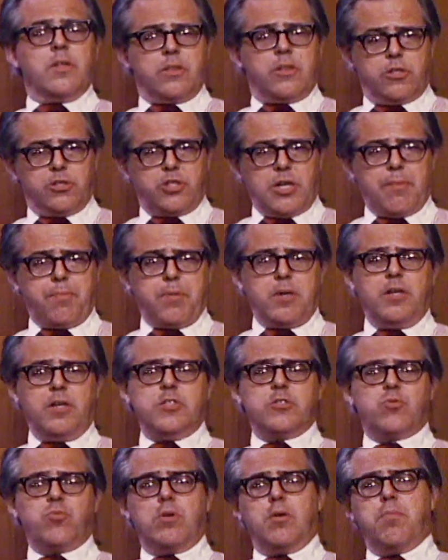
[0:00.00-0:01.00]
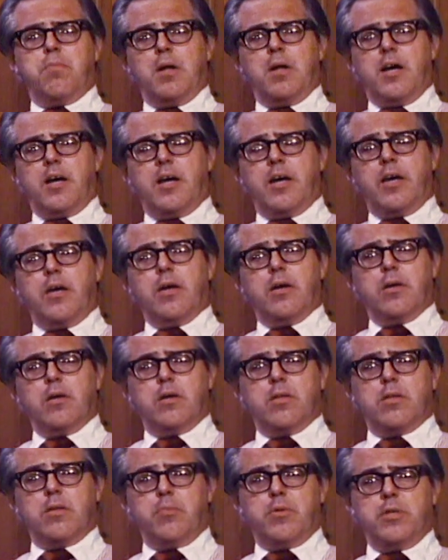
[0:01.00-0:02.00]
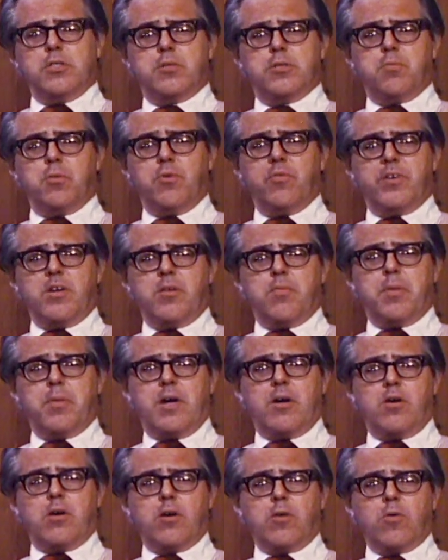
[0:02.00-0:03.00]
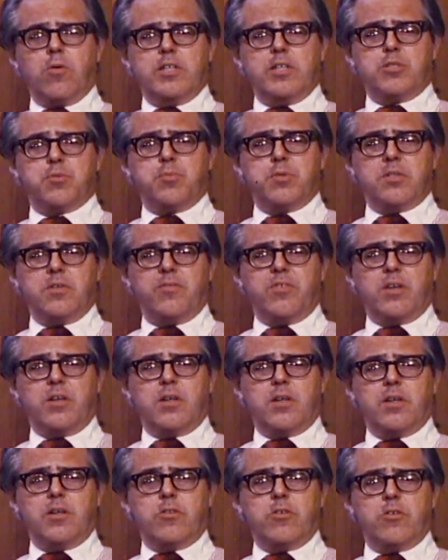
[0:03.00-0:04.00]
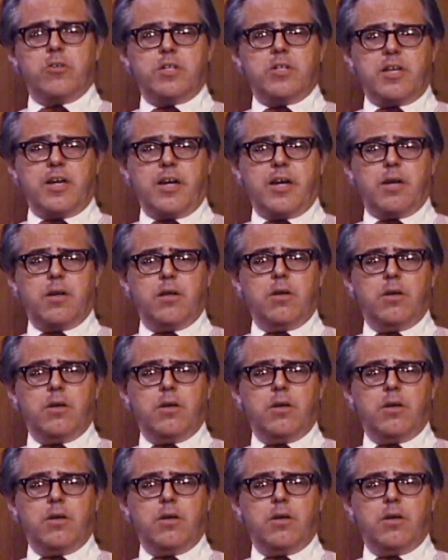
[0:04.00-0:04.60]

The Japanese would apply the principle of air power quite specifically in their attack